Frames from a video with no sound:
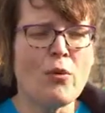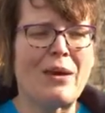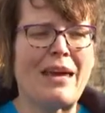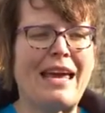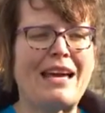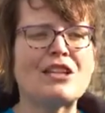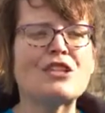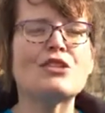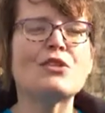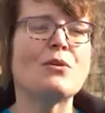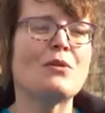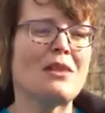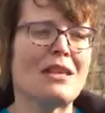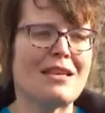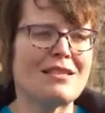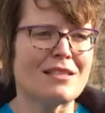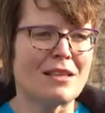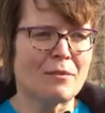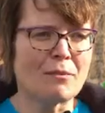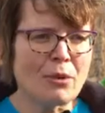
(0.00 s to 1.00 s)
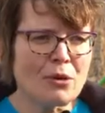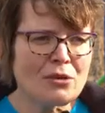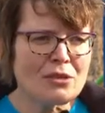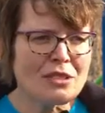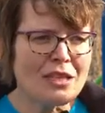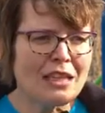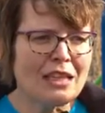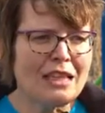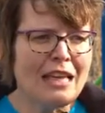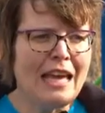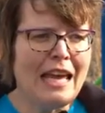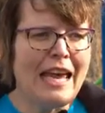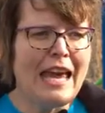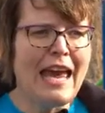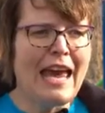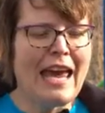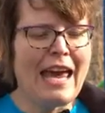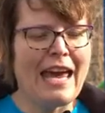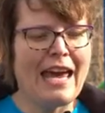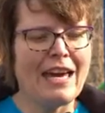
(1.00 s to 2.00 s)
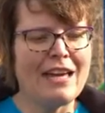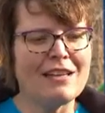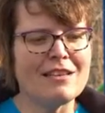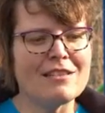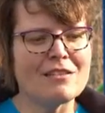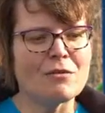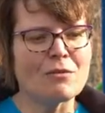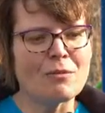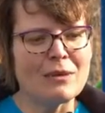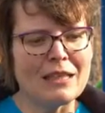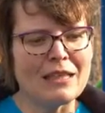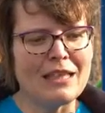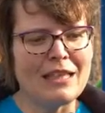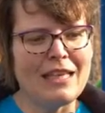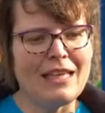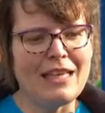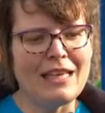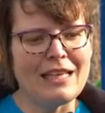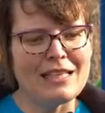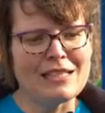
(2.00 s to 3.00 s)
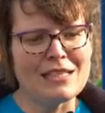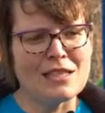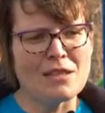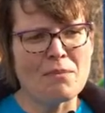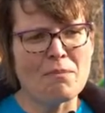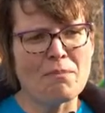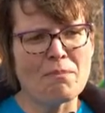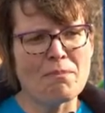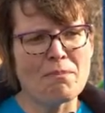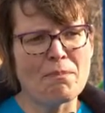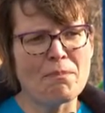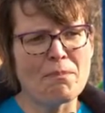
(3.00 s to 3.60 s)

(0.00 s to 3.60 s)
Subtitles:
We can't do things in person. And really, it's the